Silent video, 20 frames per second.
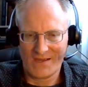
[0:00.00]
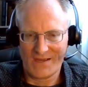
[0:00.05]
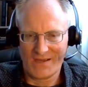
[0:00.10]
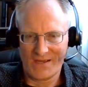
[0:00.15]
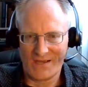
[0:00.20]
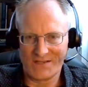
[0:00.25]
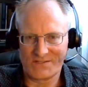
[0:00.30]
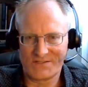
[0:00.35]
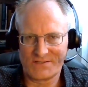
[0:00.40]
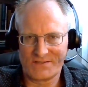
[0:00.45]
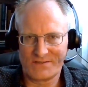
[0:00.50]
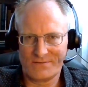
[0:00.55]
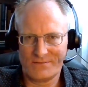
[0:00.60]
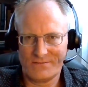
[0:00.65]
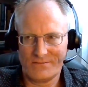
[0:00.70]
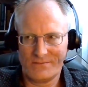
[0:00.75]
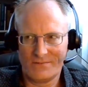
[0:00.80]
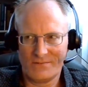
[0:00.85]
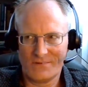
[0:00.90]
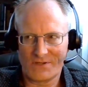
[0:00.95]
it's
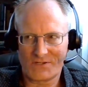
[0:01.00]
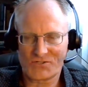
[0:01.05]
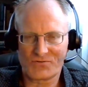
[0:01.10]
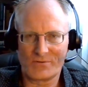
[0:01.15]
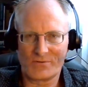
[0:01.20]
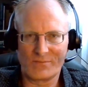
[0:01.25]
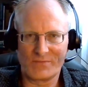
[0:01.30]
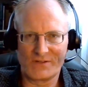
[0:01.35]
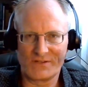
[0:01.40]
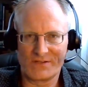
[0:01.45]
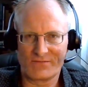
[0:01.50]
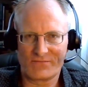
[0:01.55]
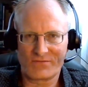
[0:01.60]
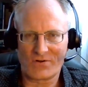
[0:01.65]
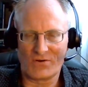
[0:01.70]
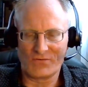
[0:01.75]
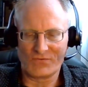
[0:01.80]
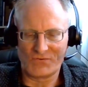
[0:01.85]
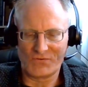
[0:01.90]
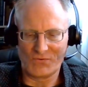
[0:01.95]
extremely
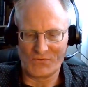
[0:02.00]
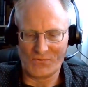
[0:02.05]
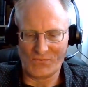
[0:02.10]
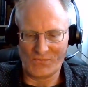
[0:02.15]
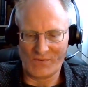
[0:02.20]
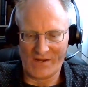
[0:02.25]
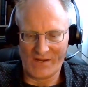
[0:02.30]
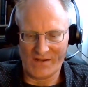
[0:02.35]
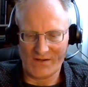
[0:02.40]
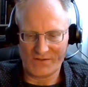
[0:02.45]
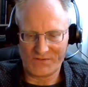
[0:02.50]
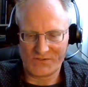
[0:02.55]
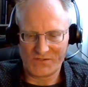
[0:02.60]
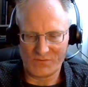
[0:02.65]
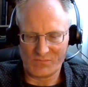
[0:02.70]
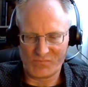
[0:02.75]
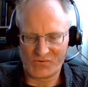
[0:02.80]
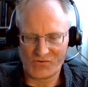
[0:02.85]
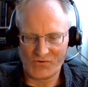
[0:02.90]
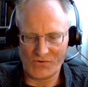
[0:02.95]
difficult to
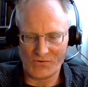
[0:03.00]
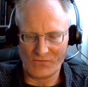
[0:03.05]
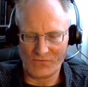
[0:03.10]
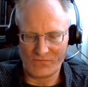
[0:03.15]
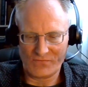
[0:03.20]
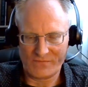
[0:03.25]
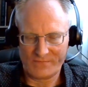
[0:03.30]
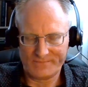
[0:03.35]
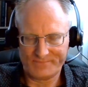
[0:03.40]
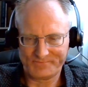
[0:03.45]
prove,